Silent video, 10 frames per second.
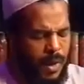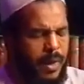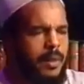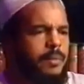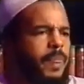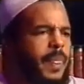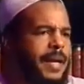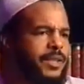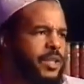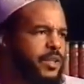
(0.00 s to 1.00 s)
And
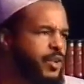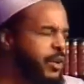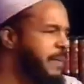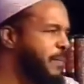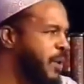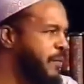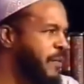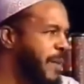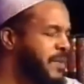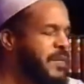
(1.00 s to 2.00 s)
actually the turning point
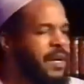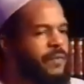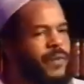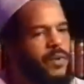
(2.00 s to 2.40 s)
for myself,